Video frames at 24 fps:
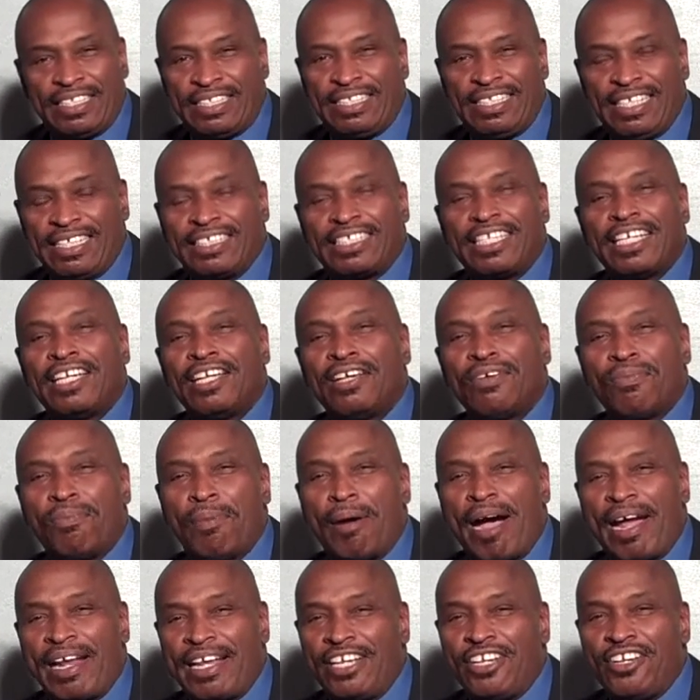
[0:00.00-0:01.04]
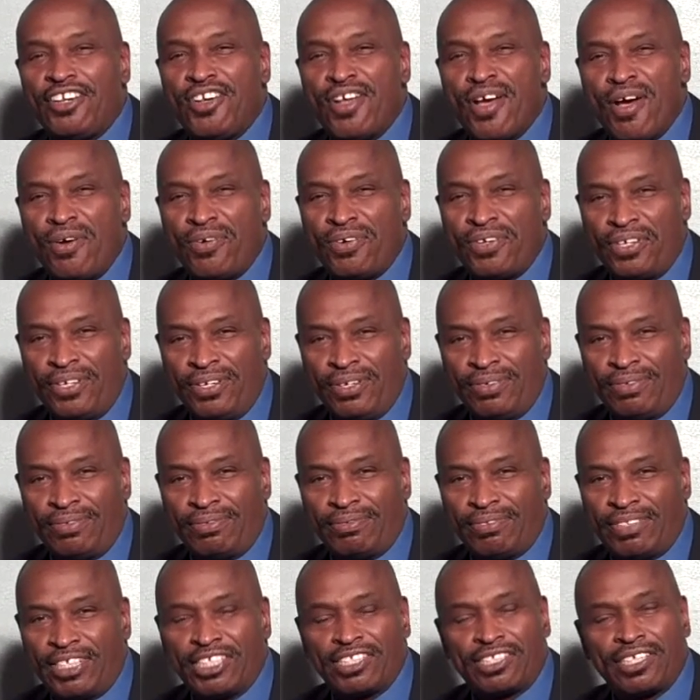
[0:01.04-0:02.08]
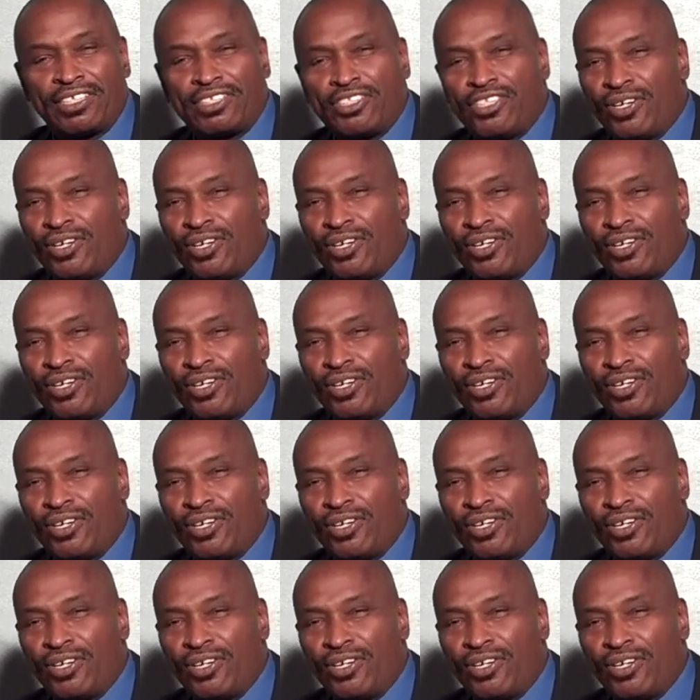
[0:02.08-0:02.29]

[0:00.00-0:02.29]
Does anybody know you? Does